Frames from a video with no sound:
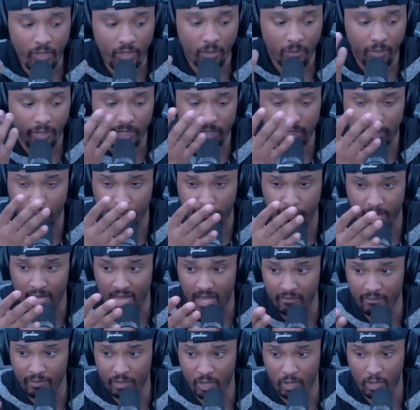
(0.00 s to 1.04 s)
Because if you
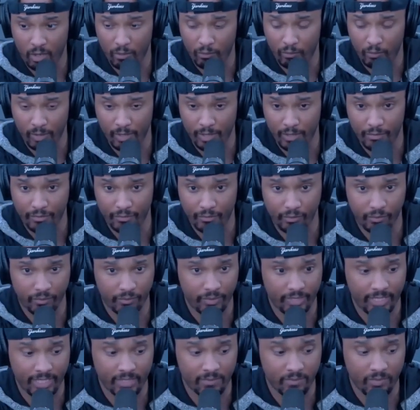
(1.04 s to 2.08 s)
have the Hulk running through
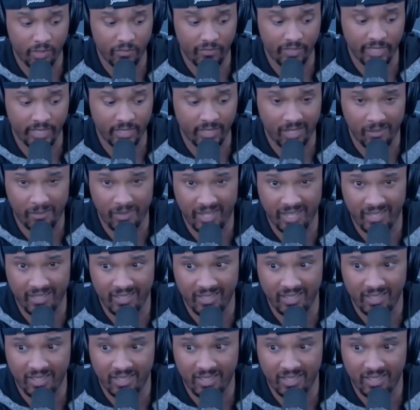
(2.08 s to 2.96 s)
these movies, I mean,